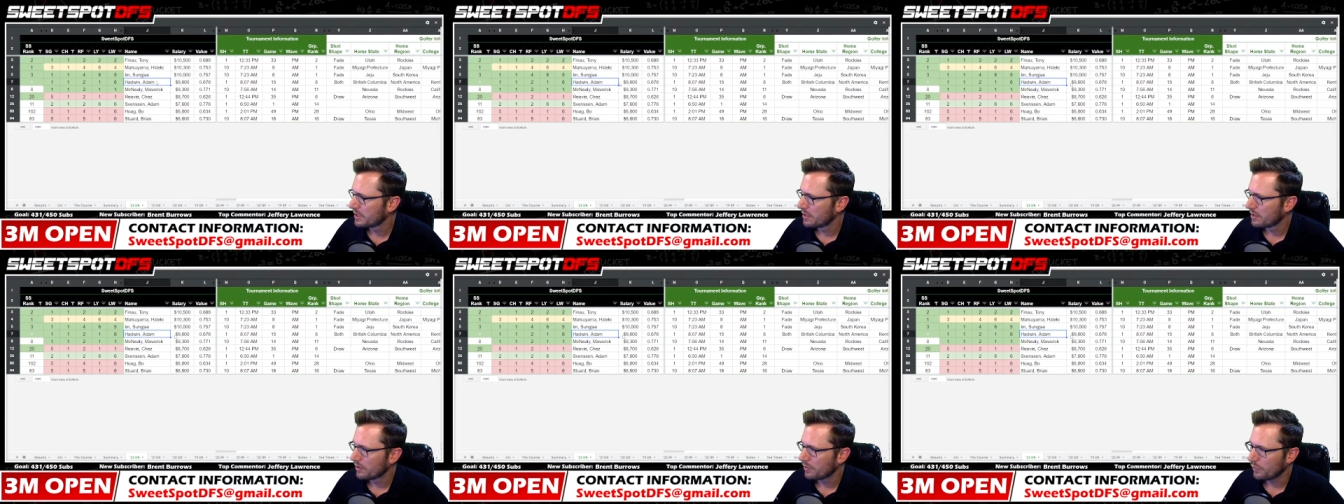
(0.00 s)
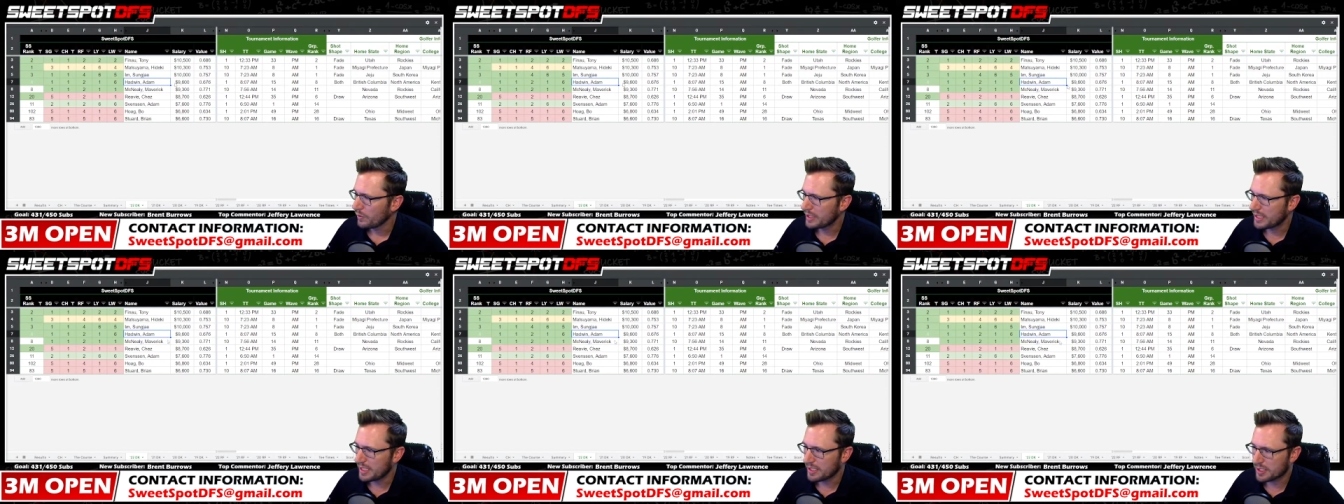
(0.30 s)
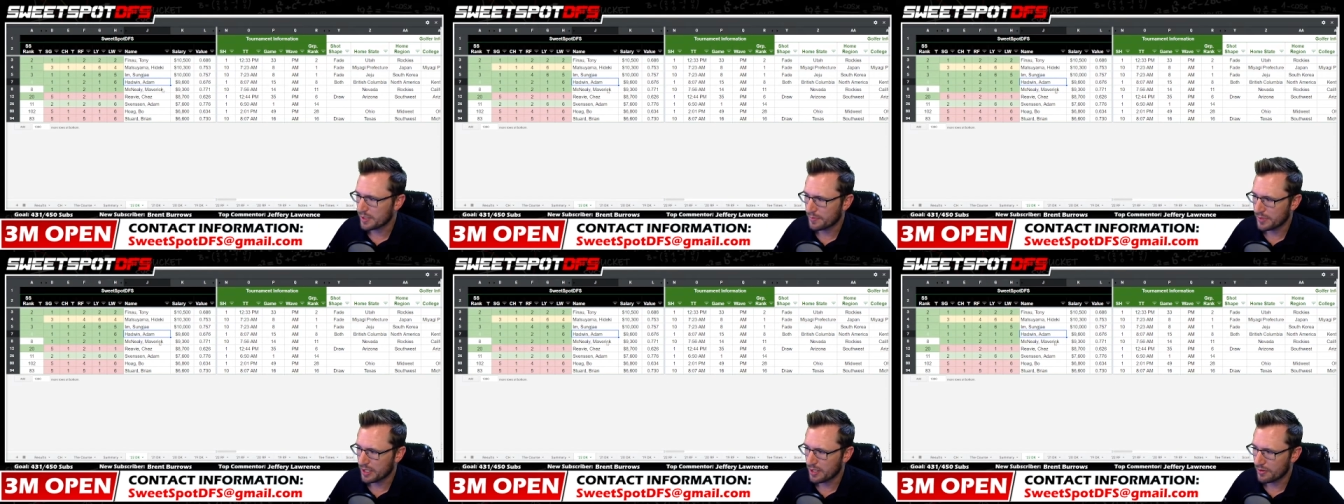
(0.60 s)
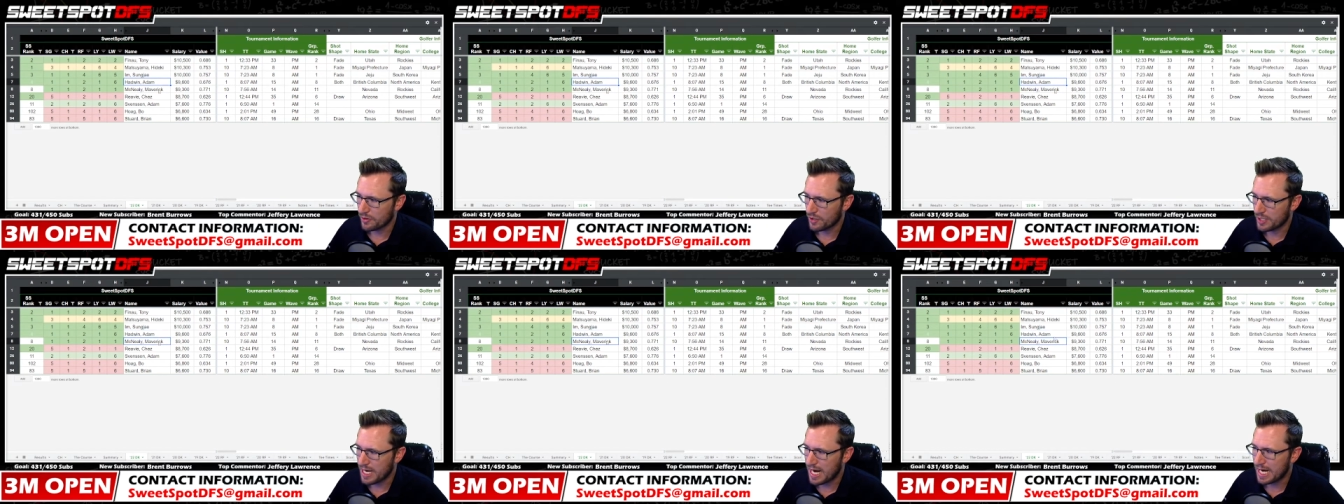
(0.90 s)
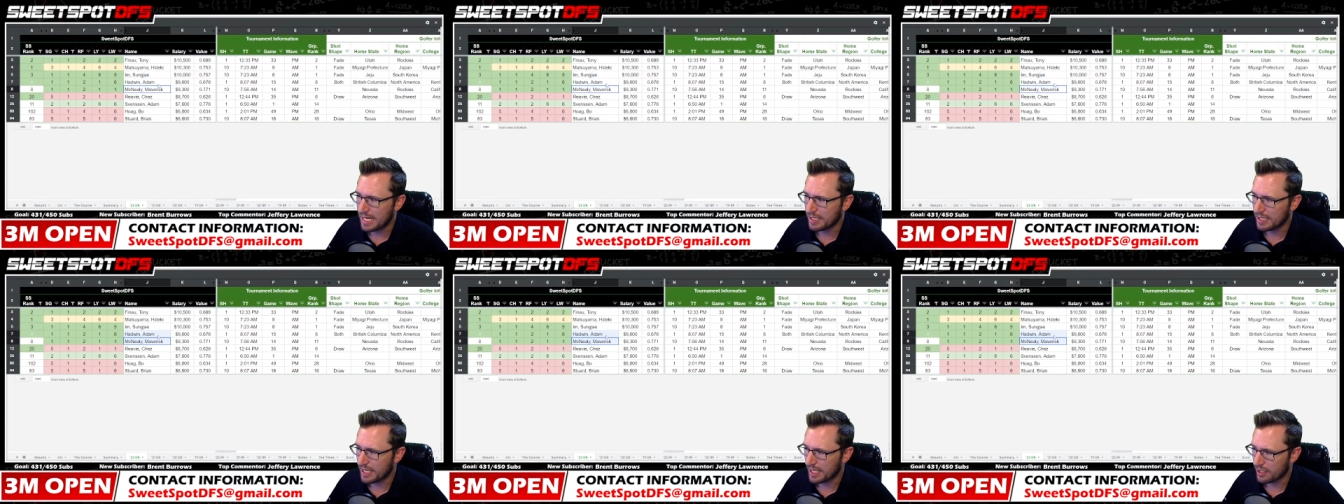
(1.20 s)
We see some of the other
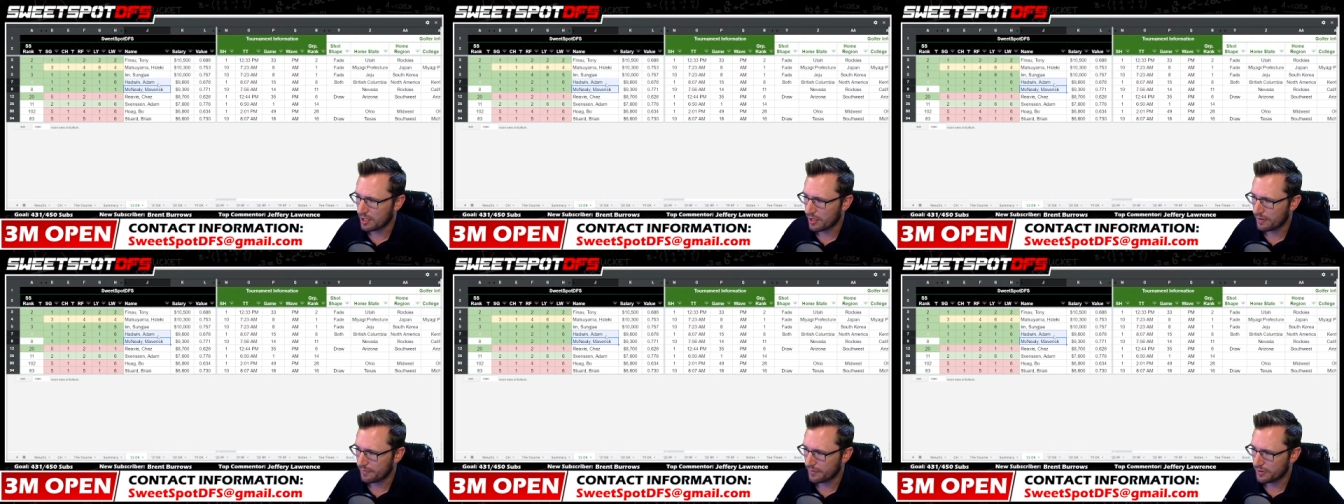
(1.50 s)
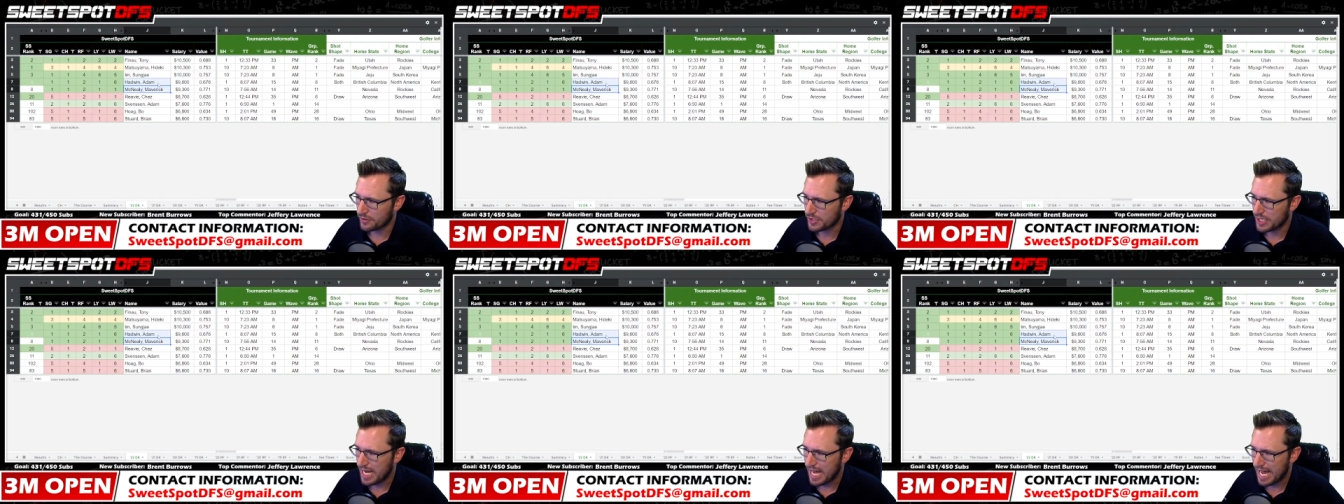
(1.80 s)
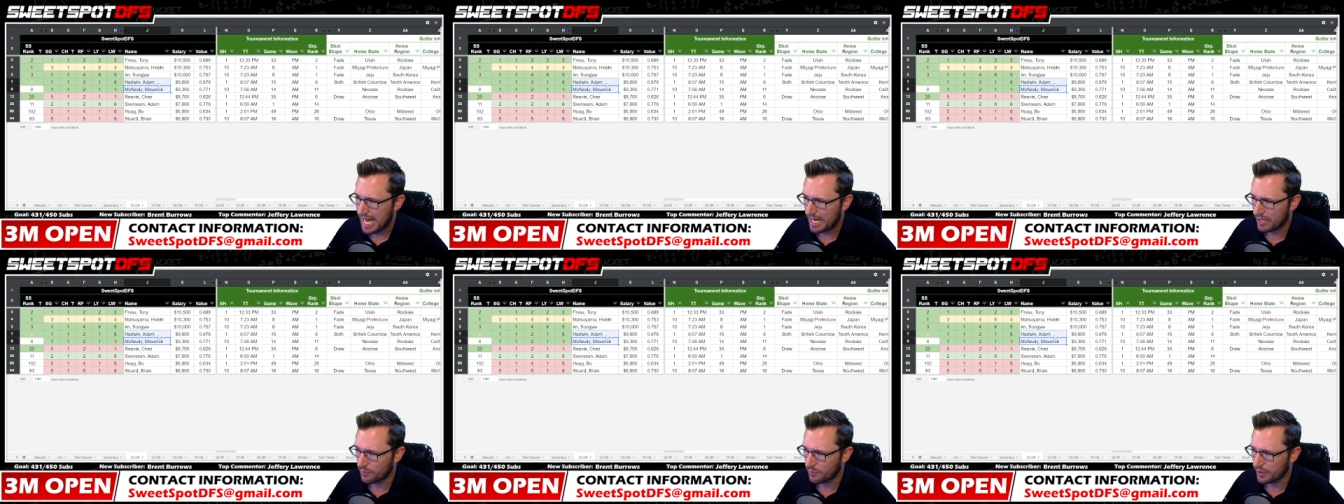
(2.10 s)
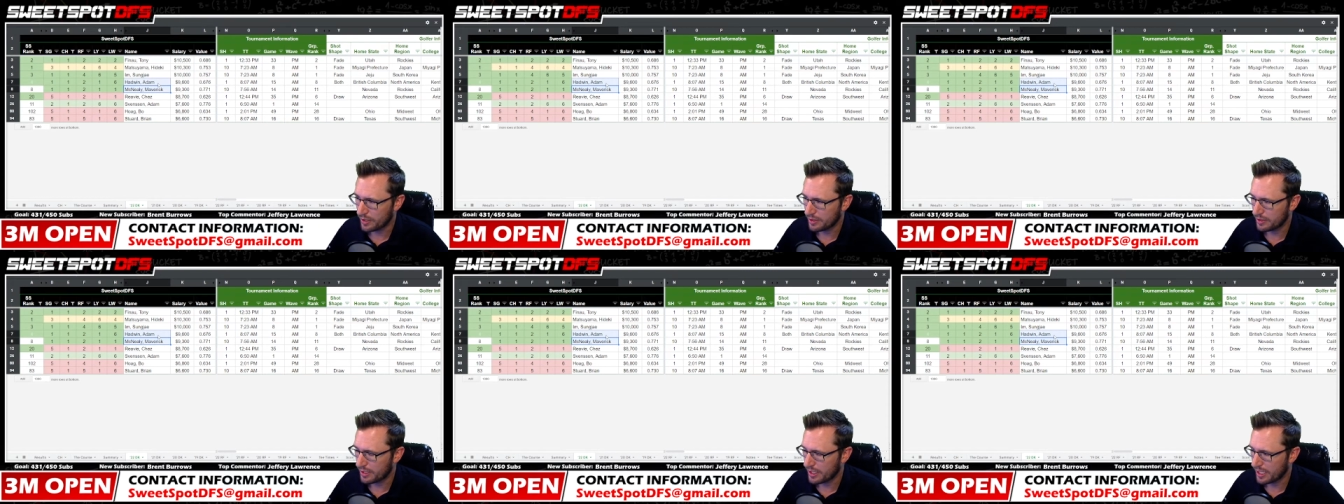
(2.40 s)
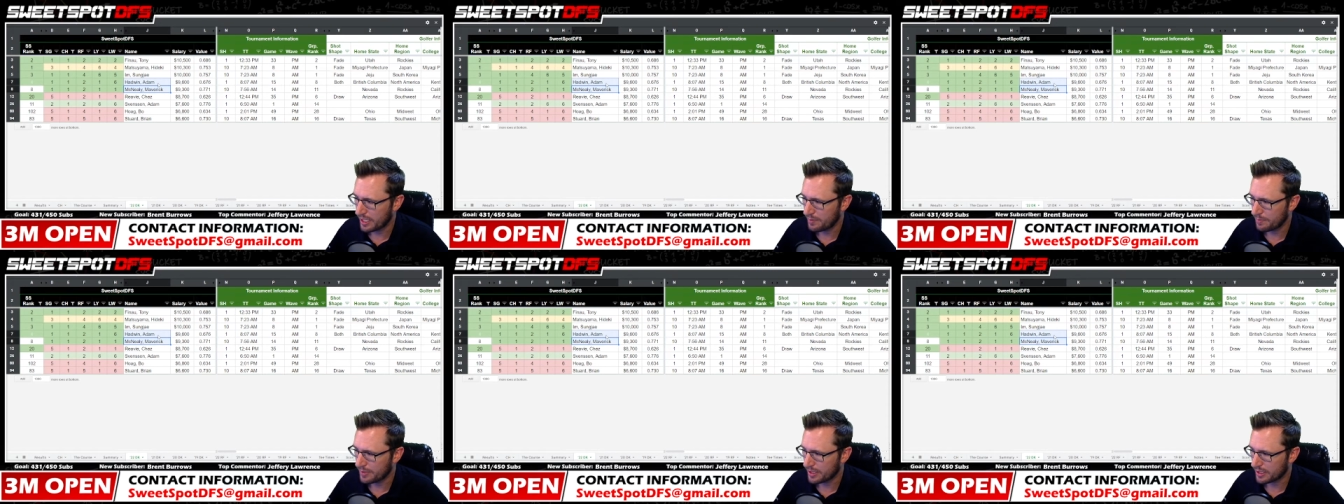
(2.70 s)
9K golfers, Hadwin
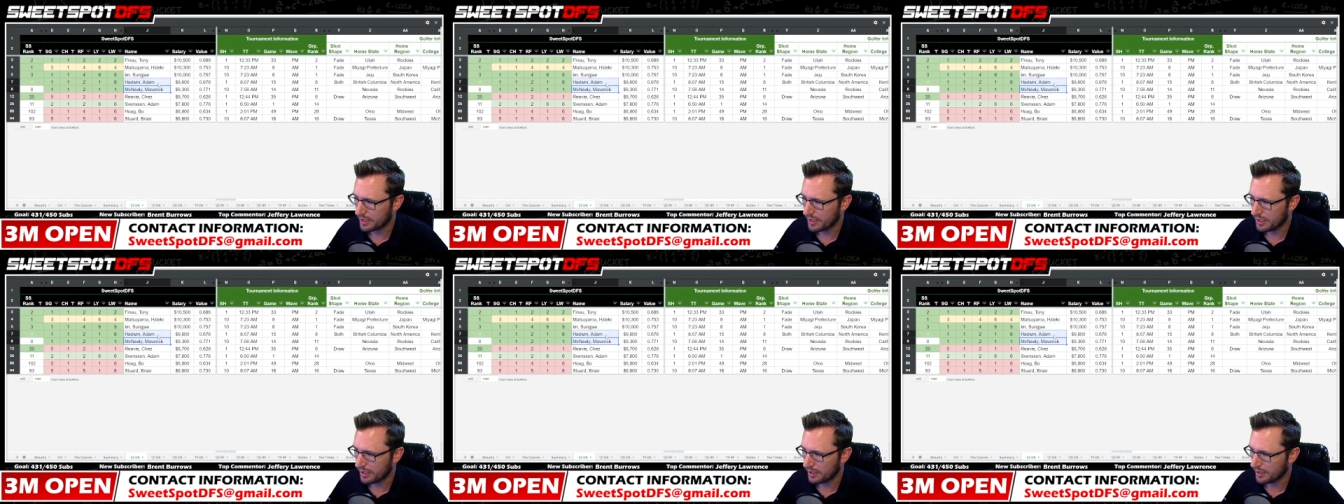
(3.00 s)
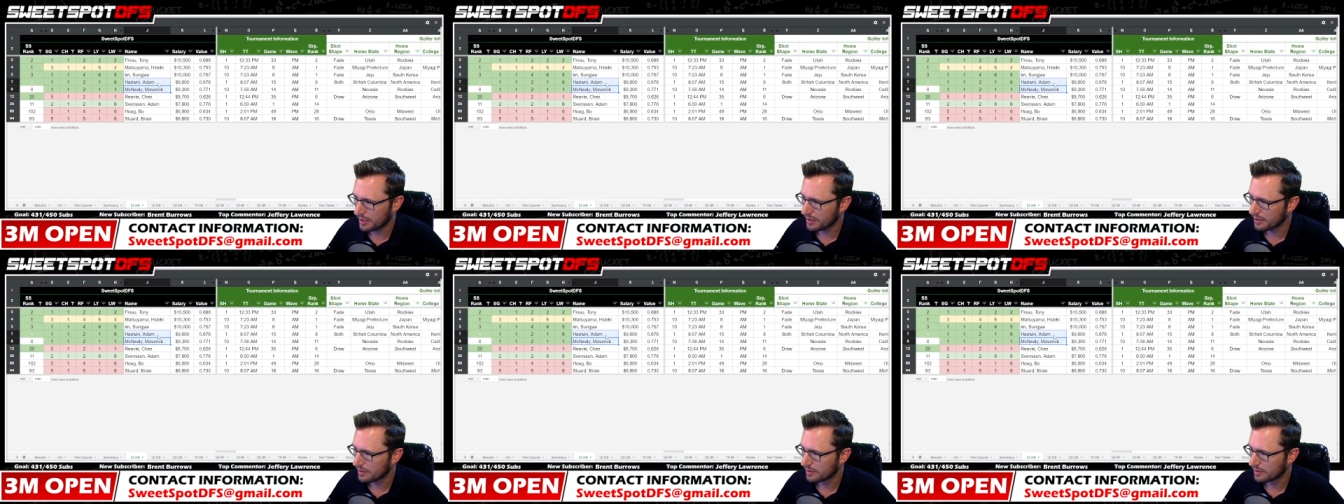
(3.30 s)
and McNealy.